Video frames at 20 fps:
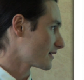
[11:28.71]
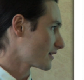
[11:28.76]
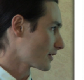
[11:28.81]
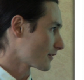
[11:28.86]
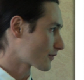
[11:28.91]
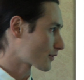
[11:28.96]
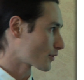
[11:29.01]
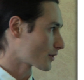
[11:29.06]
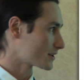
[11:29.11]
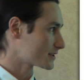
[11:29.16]

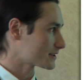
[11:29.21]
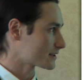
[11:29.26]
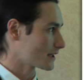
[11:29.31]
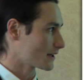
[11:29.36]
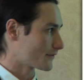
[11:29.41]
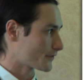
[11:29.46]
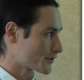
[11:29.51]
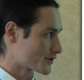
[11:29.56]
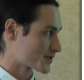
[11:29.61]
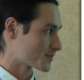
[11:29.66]
Of course,
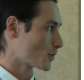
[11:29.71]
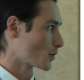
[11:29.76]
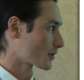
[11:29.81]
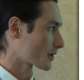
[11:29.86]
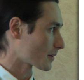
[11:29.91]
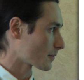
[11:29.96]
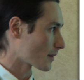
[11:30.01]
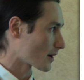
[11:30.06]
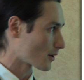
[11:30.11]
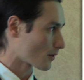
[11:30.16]
if you're
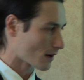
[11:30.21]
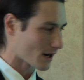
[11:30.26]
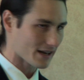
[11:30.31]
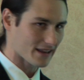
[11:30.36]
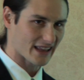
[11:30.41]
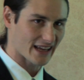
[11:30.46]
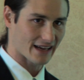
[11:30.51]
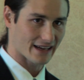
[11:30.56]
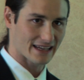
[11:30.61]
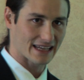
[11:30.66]
smoking marijuana,
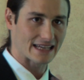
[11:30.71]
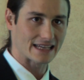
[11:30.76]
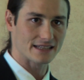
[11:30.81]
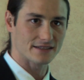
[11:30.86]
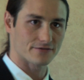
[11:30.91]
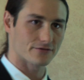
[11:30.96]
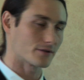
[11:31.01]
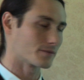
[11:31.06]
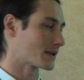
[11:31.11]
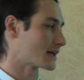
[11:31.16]
the heat
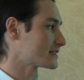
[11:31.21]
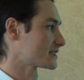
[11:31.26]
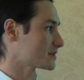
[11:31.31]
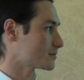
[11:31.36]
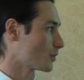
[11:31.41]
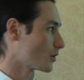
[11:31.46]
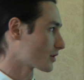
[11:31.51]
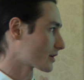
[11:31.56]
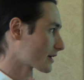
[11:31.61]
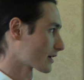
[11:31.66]
from that
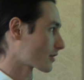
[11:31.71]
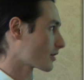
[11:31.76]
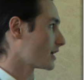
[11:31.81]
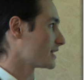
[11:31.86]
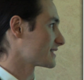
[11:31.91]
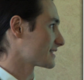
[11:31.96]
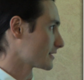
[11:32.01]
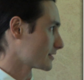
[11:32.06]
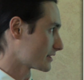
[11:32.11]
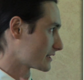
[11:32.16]
smoke can
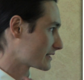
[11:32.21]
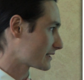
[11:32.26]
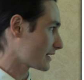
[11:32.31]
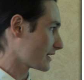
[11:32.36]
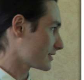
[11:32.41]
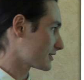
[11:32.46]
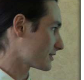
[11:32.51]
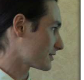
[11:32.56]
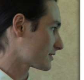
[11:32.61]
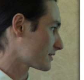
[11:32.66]
cause
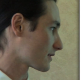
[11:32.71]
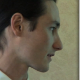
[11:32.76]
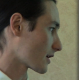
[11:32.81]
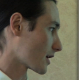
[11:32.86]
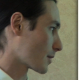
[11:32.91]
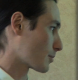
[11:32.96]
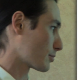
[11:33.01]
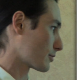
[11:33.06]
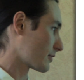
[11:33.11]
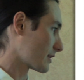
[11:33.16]
irritation to the
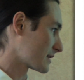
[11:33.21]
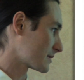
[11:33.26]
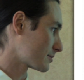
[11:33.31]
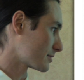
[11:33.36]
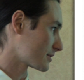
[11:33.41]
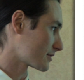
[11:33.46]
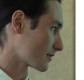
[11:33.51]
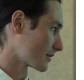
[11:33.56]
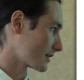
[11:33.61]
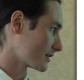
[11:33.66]
upper
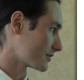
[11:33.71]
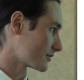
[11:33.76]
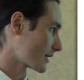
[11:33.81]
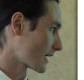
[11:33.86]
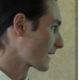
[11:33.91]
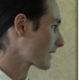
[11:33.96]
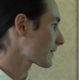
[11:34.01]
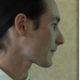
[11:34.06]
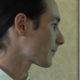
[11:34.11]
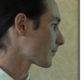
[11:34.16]
respiratory
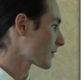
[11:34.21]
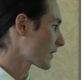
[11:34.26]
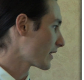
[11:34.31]
tract.